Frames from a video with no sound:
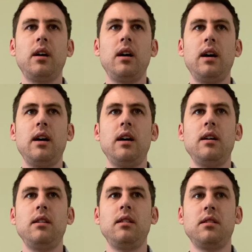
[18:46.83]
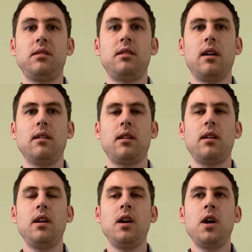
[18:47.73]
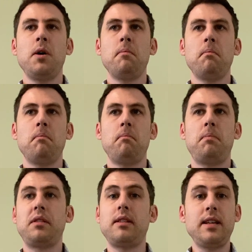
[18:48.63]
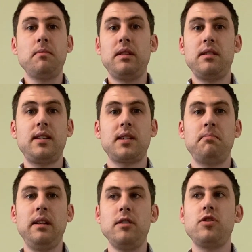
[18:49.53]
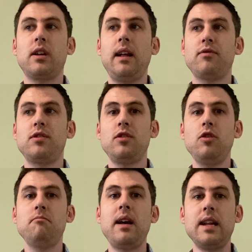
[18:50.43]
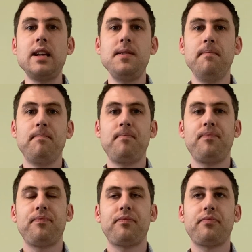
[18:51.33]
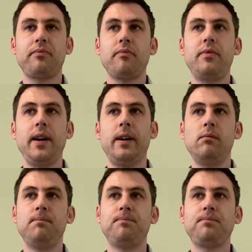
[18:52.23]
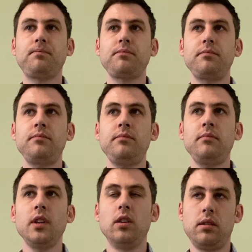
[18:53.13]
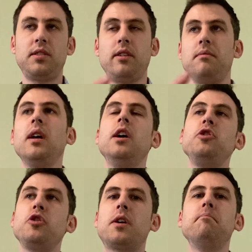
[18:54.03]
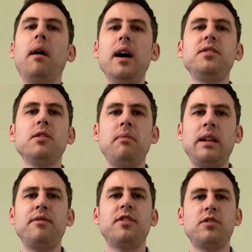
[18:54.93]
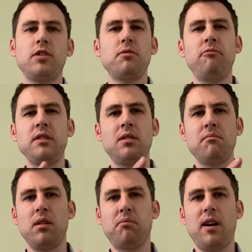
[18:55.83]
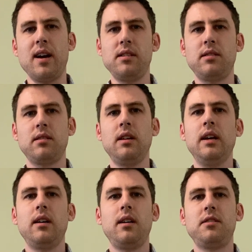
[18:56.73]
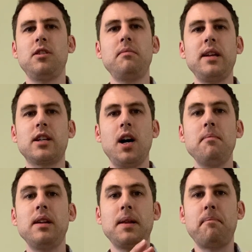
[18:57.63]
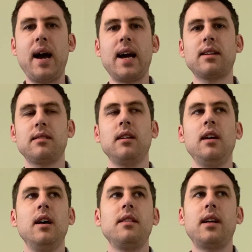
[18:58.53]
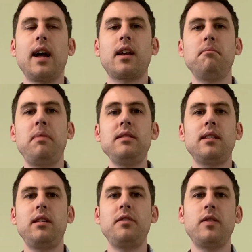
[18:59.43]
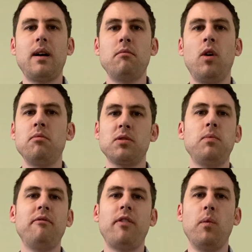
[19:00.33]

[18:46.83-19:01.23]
uh, the start. But the thing with the six minutes, you can have so many that, oh, sorry, you can buy so many for such a reasonable price and so many come in the packs that I can basically do Alma almost one for